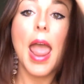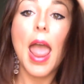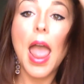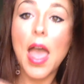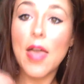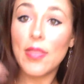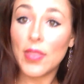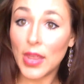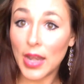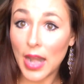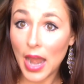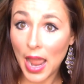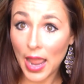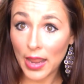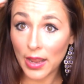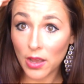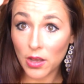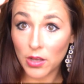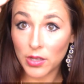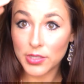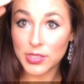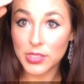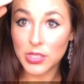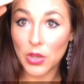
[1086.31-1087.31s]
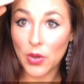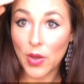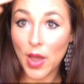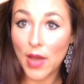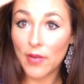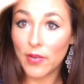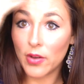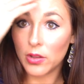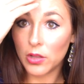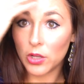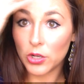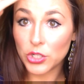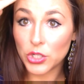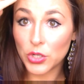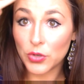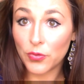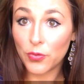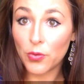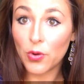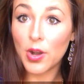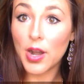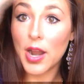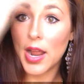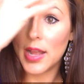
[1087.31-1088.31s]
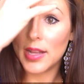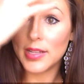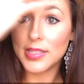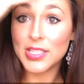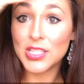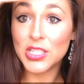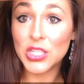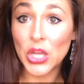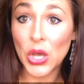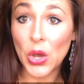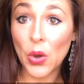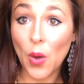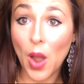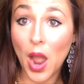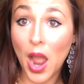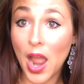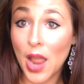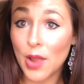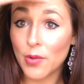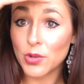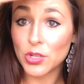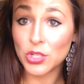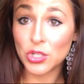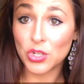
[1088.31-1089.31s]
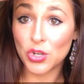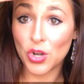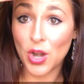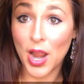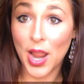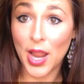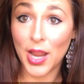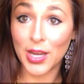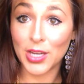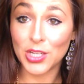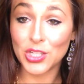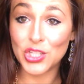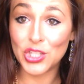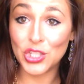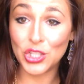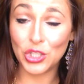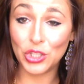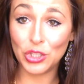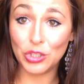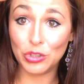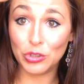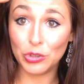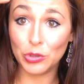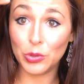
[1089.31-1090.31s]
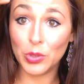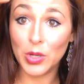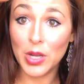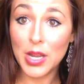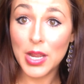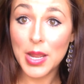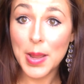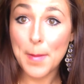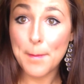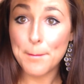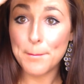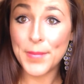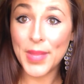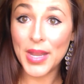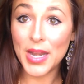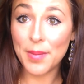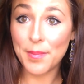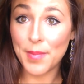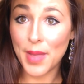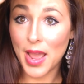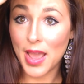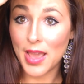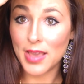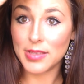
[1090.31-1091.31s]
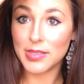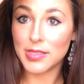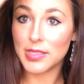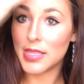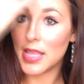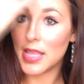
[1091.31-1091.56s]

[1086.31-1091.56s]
And then I also have a larger forehead, so I was trying to minimize